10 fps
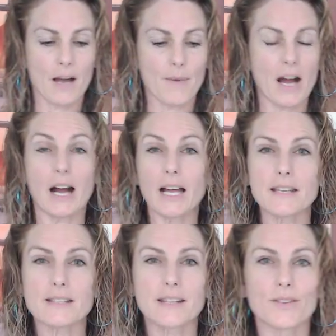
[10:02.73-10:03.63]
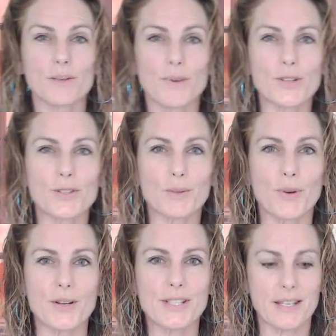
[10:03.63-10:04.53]
I'm a highly skilled emotional
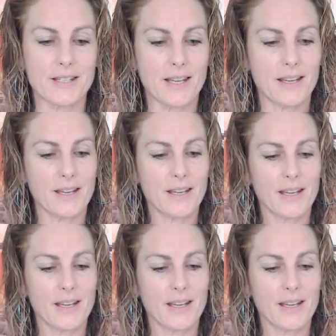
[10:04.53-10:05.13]
processor.